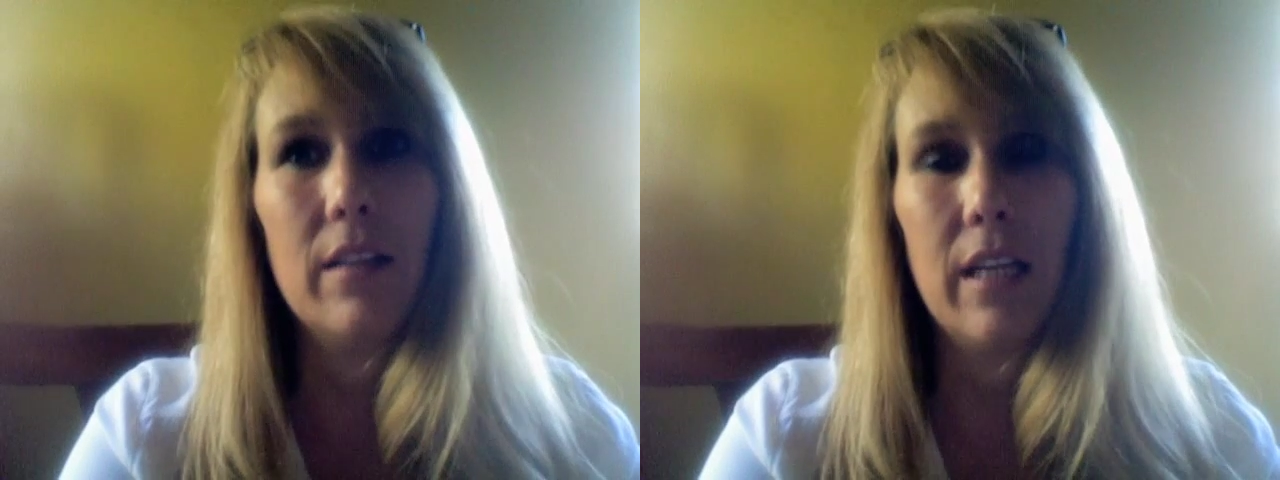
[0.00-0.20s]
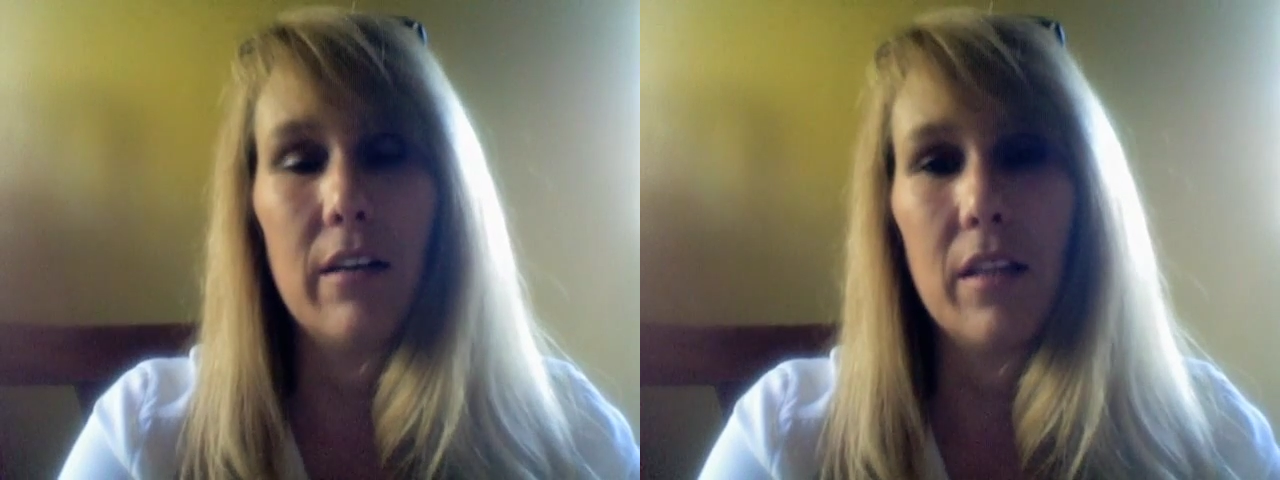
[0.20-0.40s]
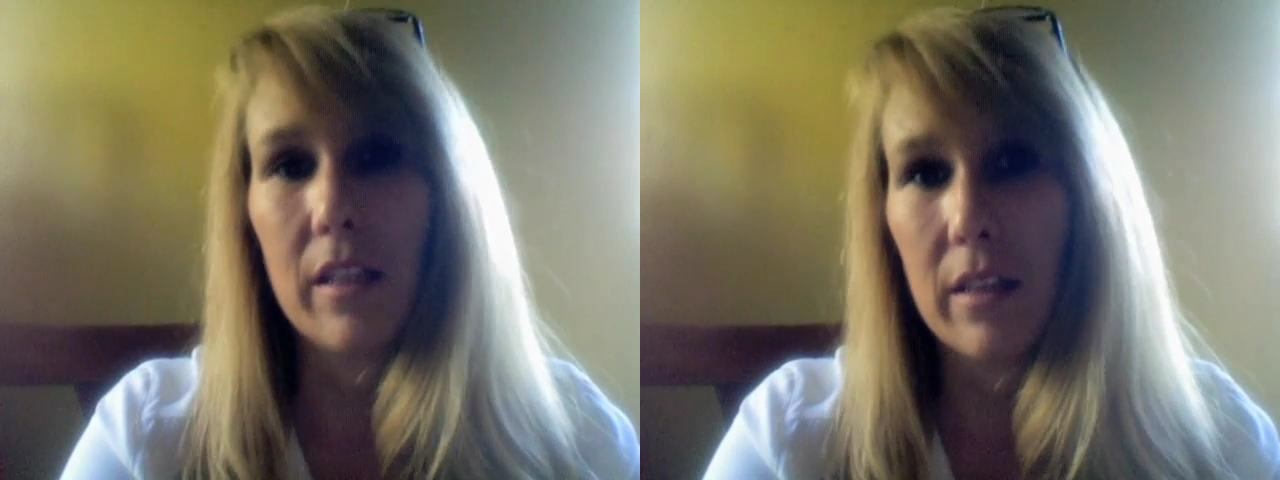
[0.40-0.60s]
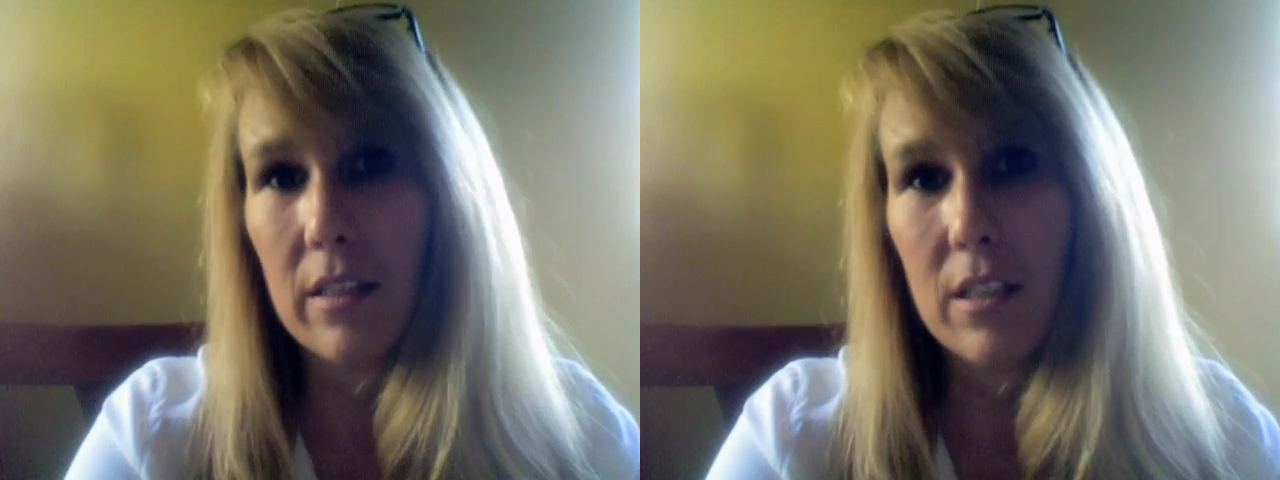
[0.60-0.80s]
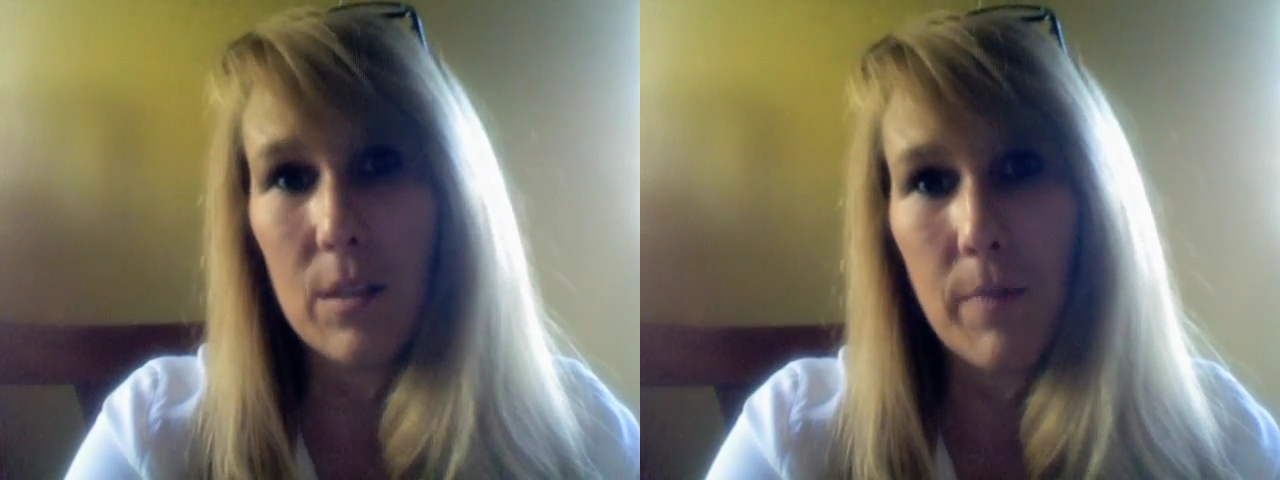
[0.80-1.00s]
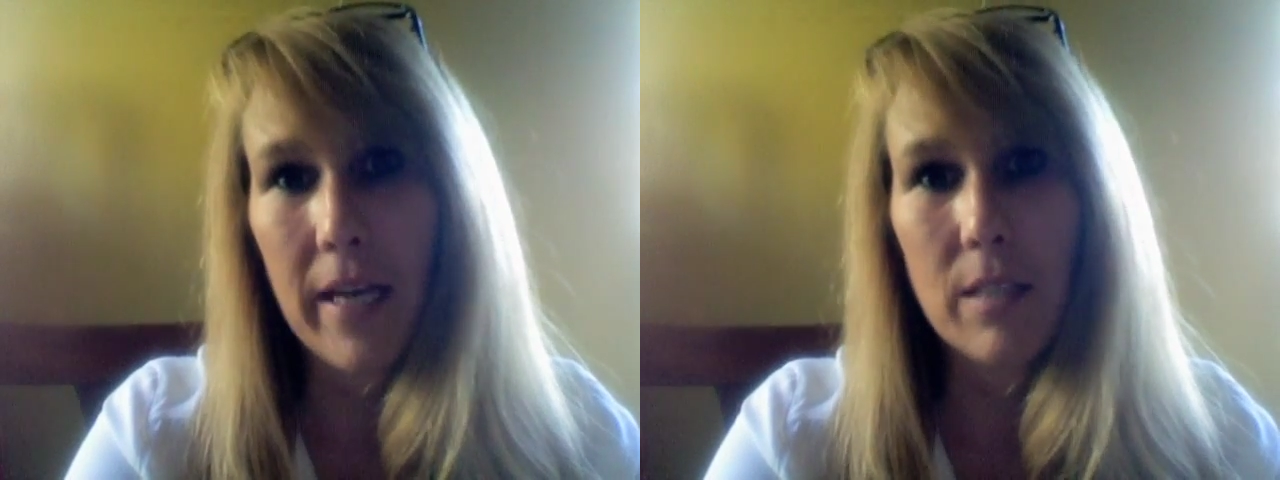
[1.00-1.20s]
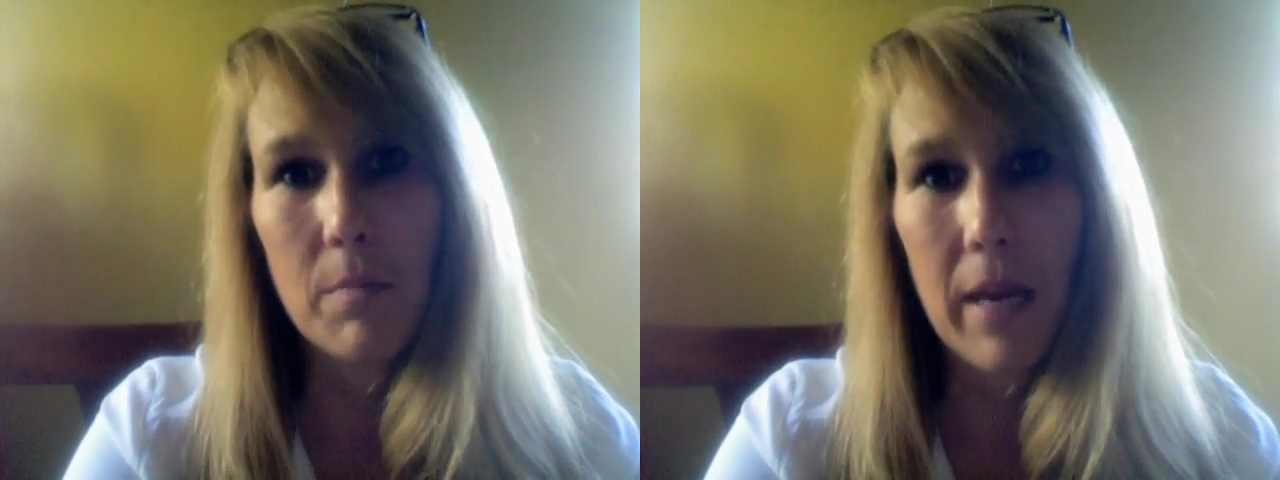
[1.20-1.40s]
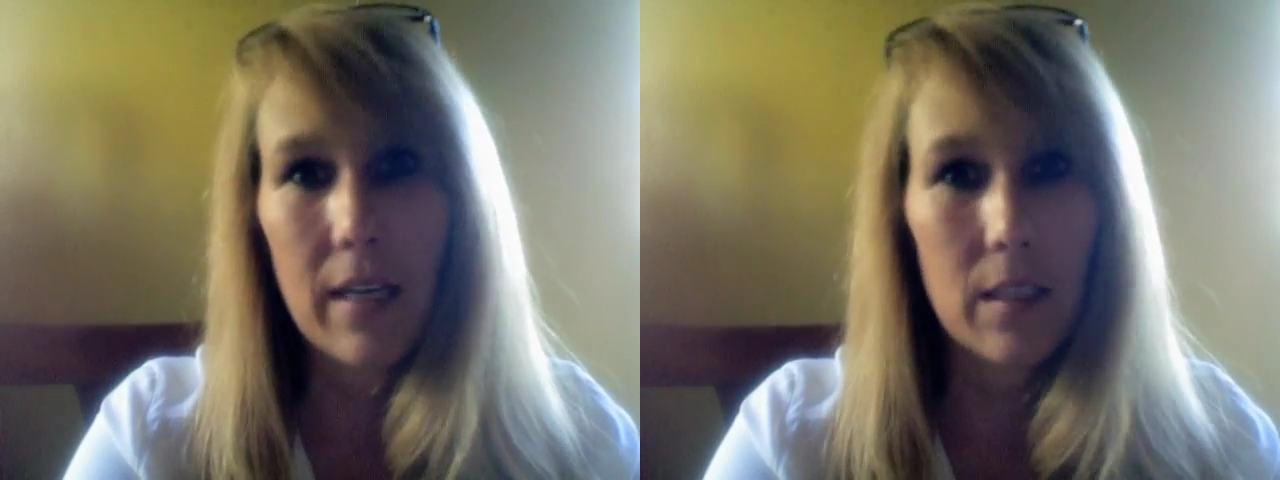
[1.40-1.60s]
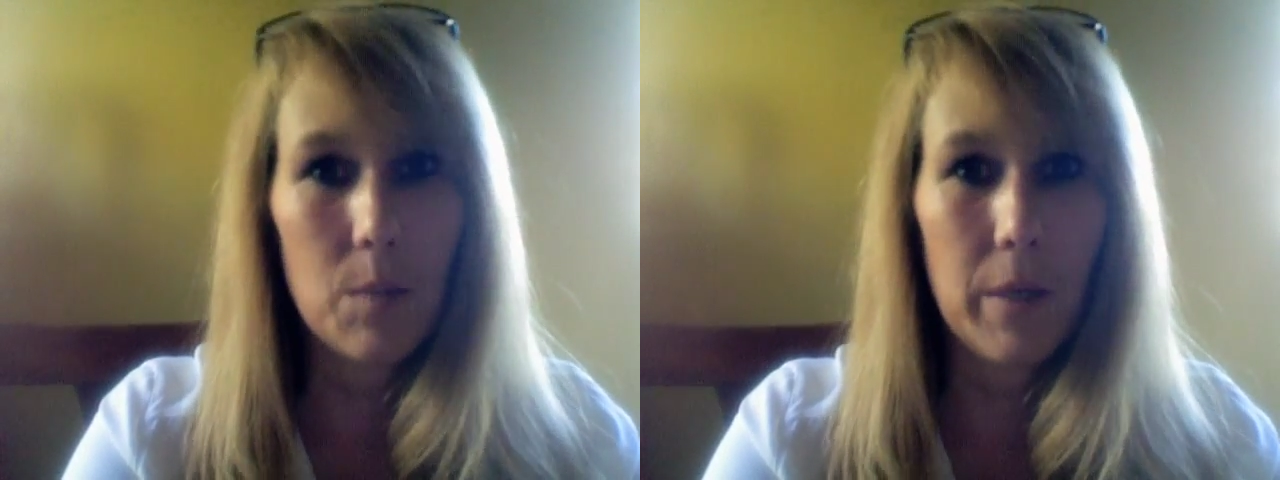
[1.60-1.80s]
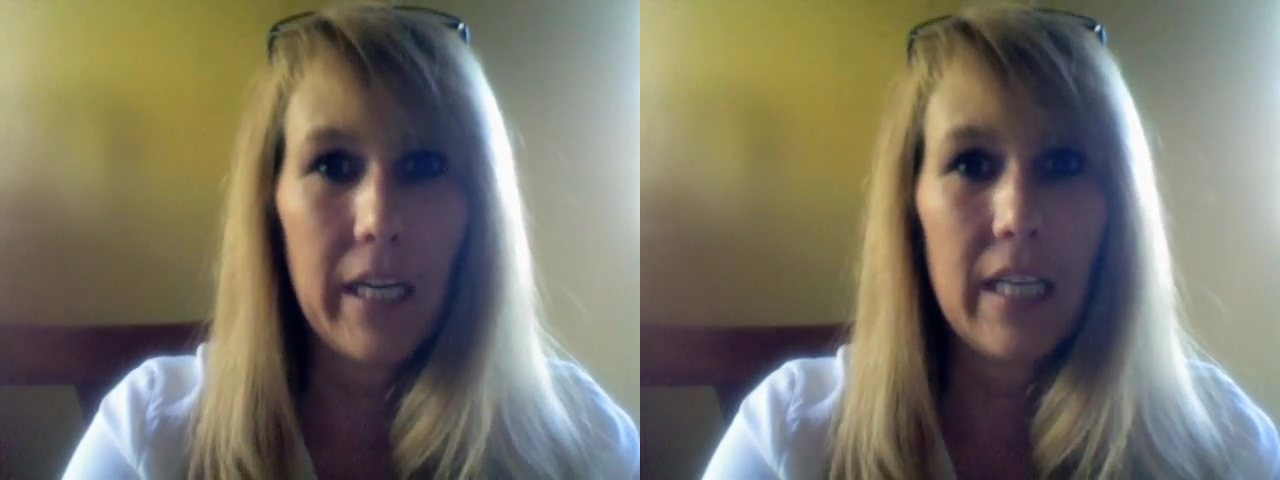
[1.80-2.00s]
there that this is my debate
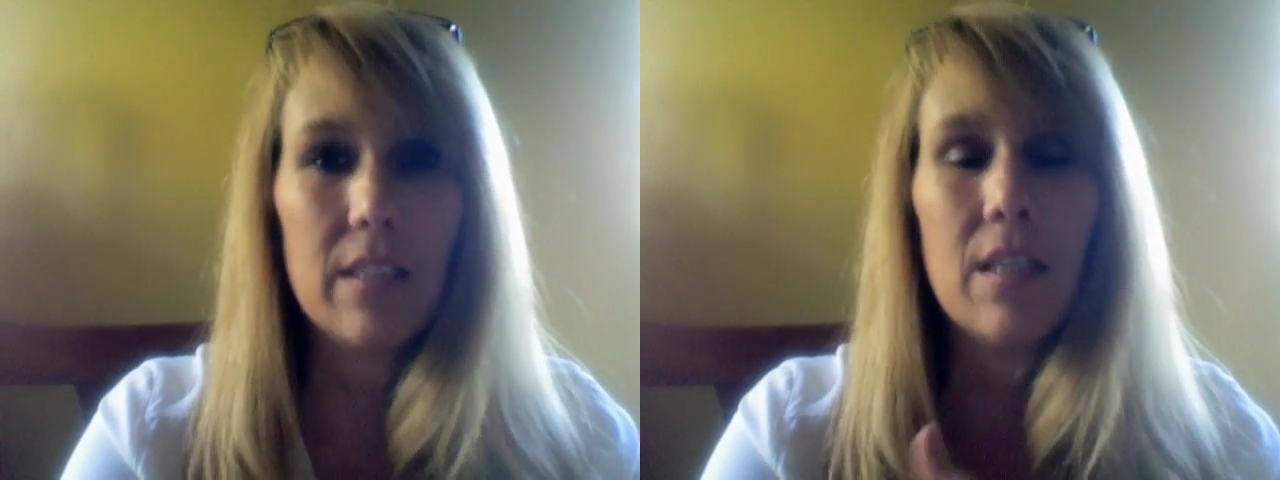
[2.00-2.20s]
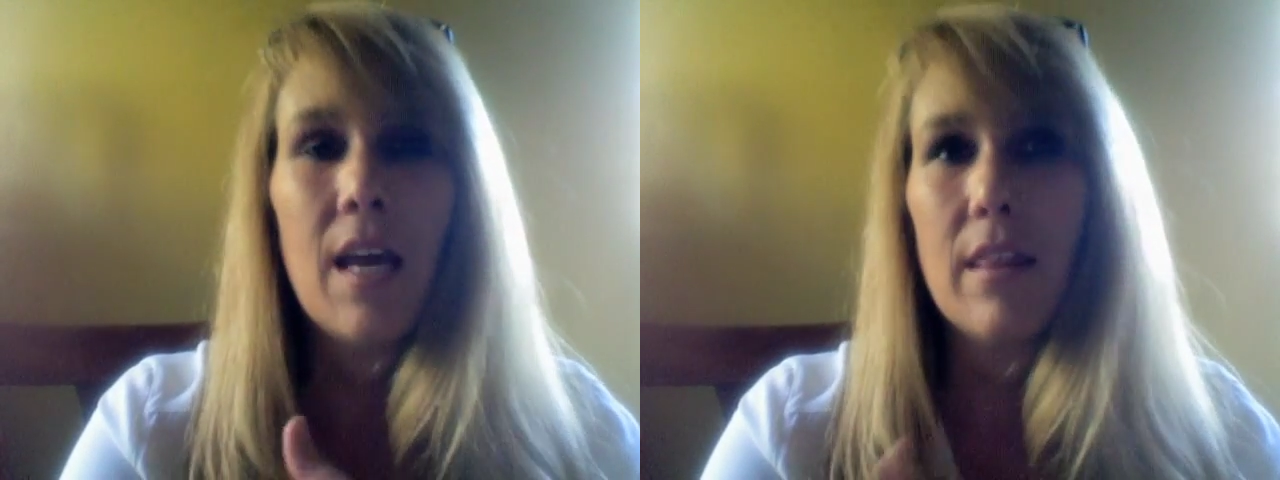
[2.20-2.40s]
experience.